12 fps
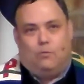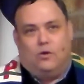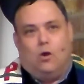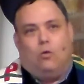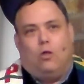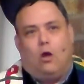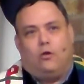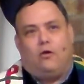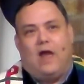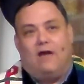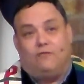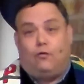They would no
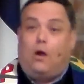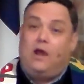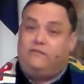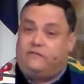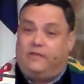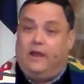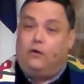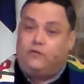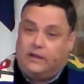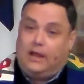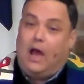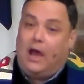longer have Christ
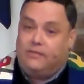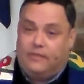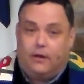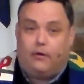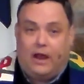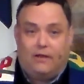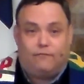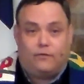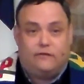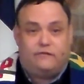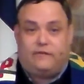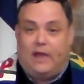there to guide their
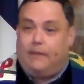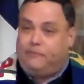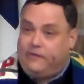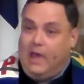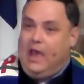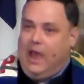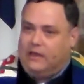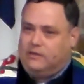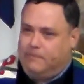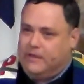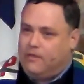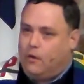every steps
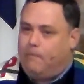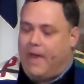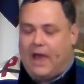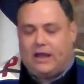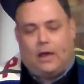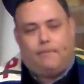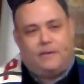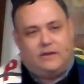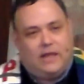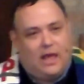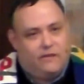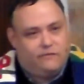and to be their backup
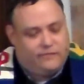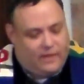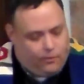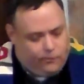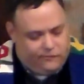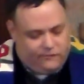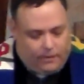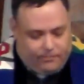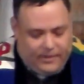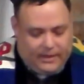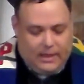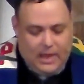in case there was
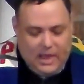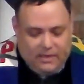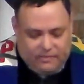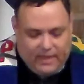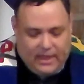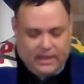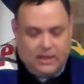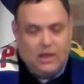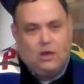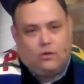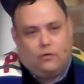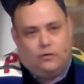something
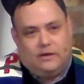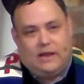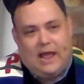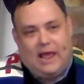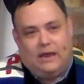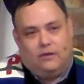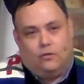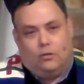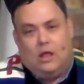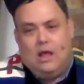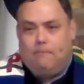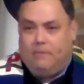they couldn't
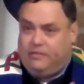handle.